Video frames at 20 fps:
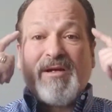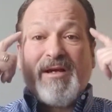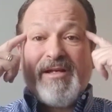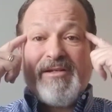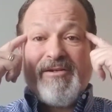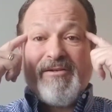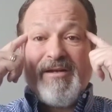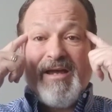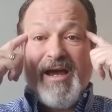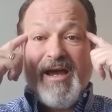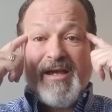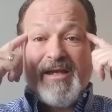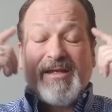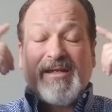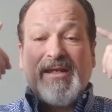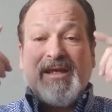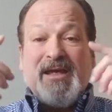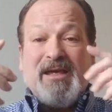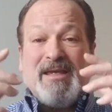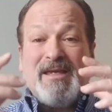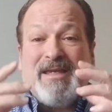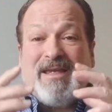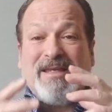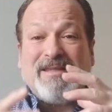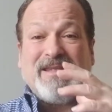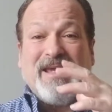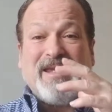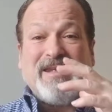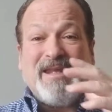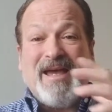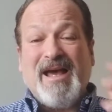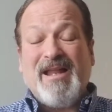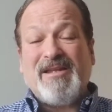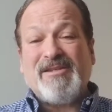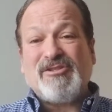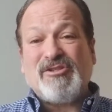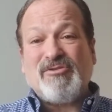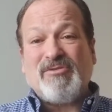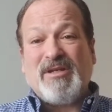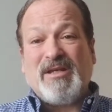on your noggin. Get that
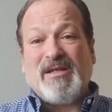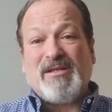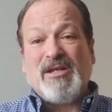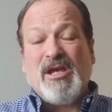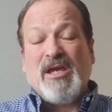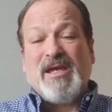knowledge you need.